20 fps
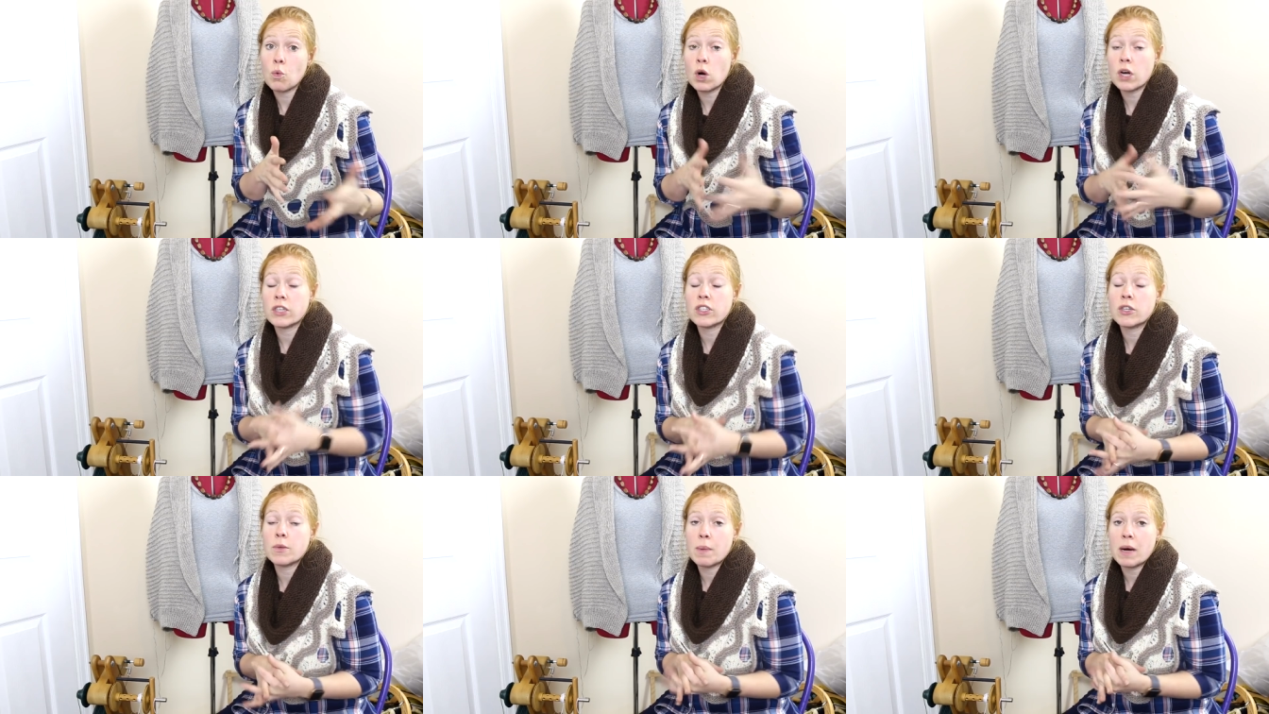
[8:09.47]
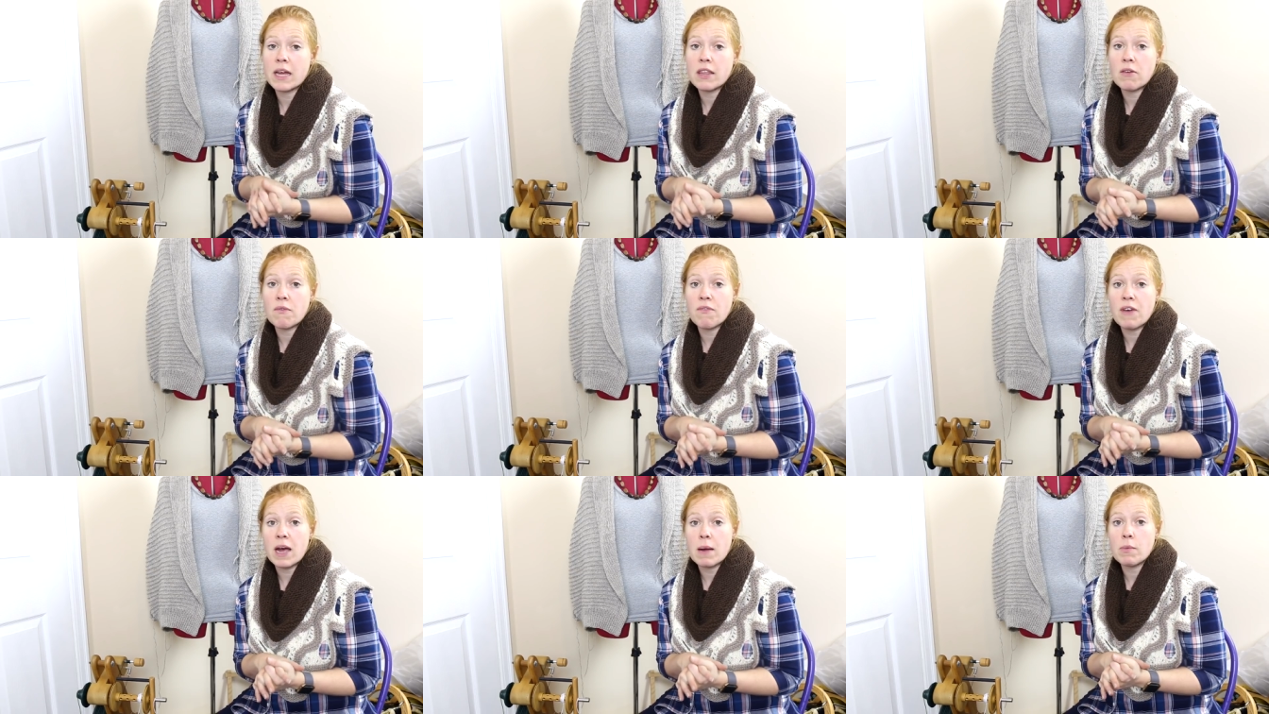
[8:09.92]
want to buy the
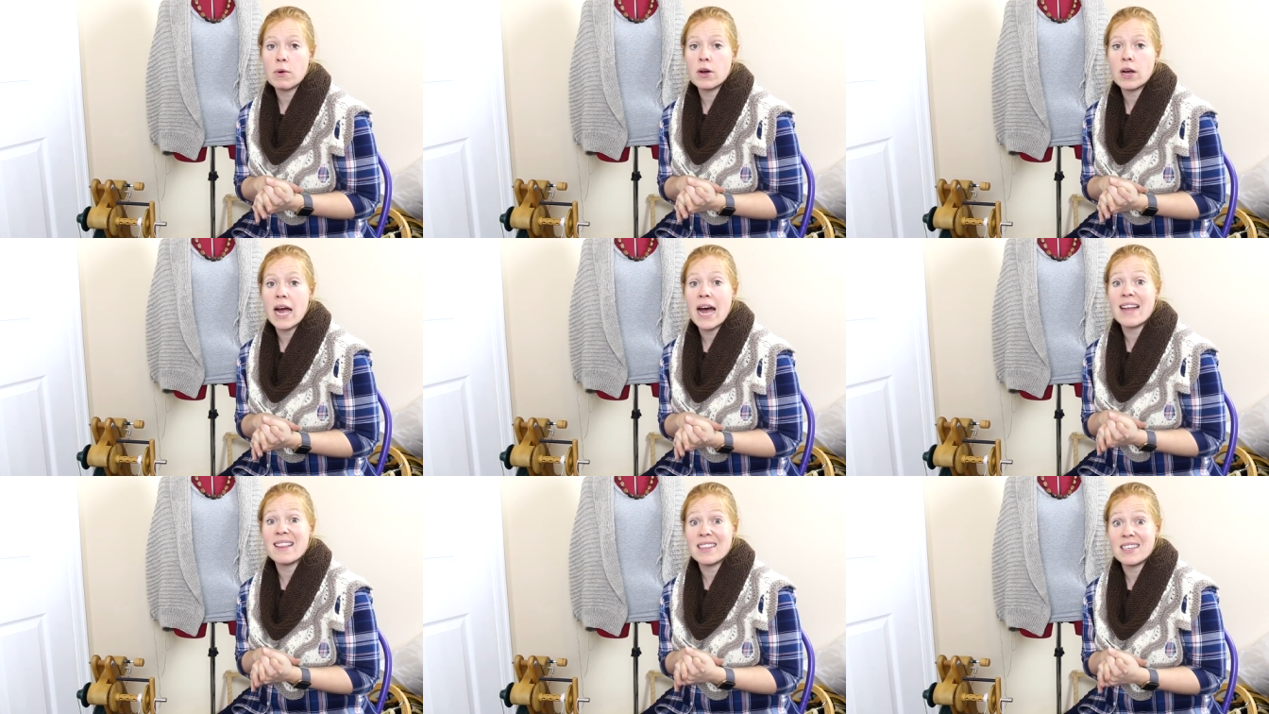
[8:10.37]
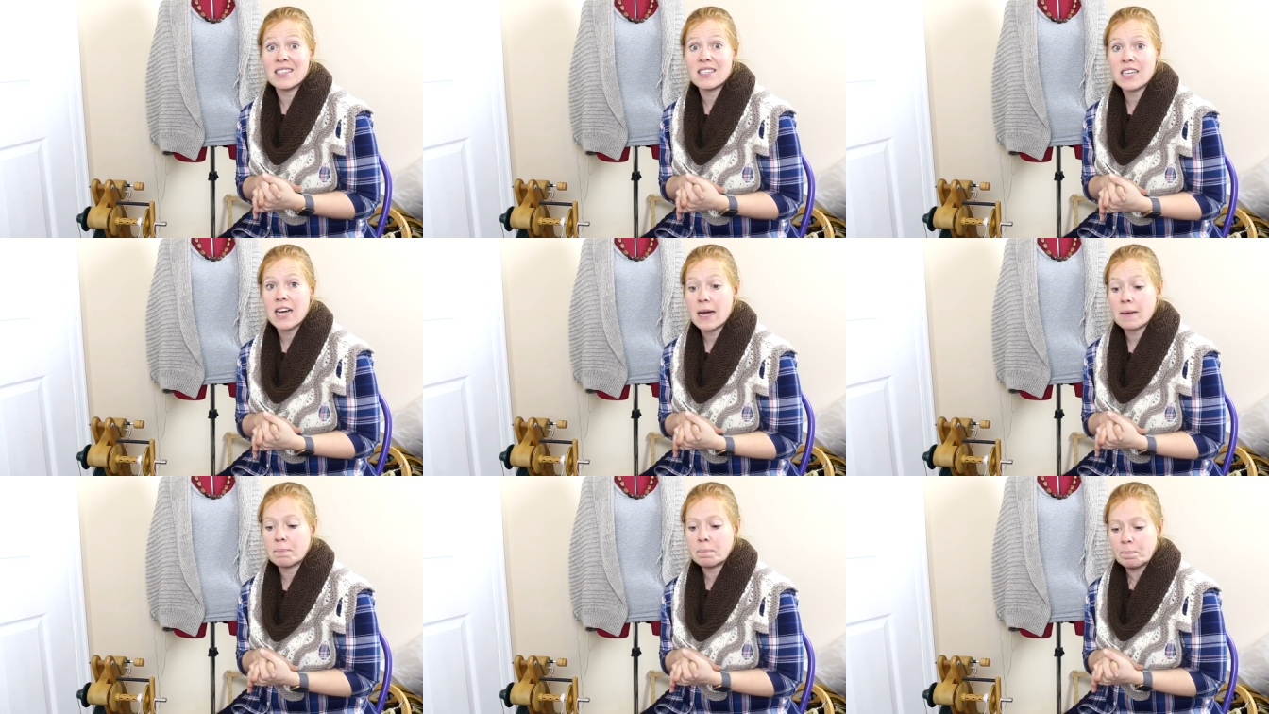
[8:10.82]
fiber at this
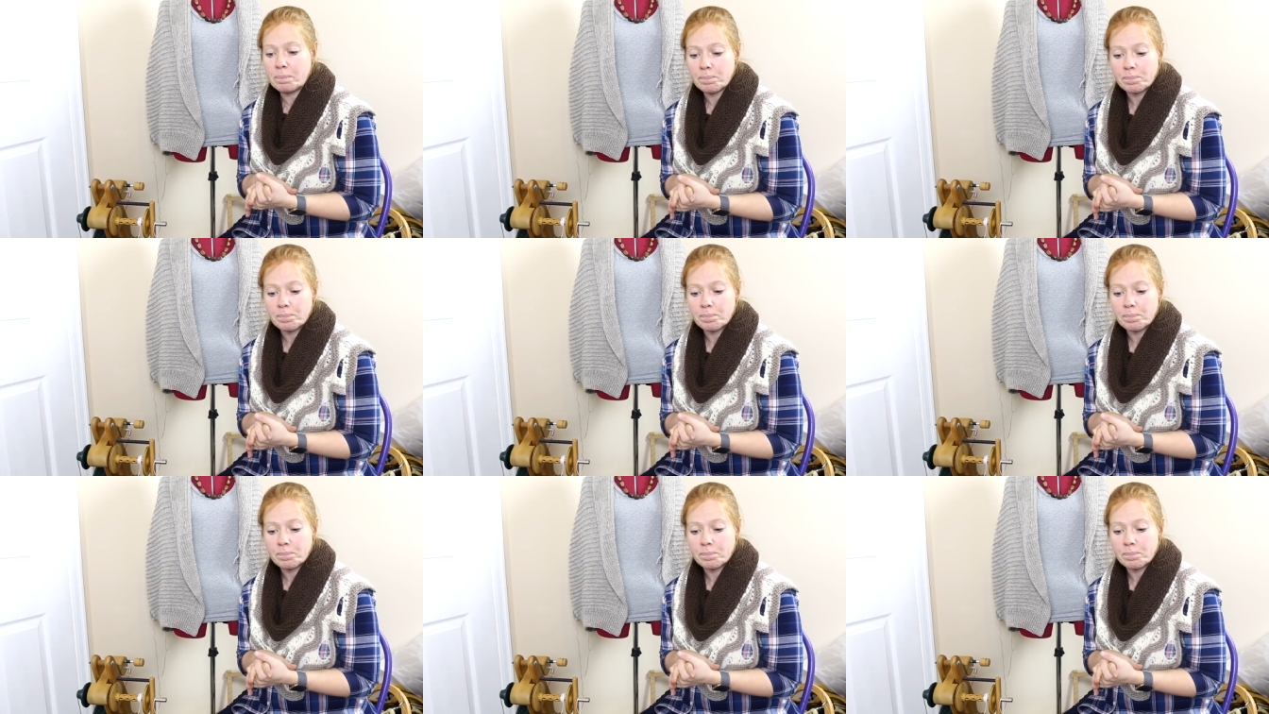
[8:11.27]
time.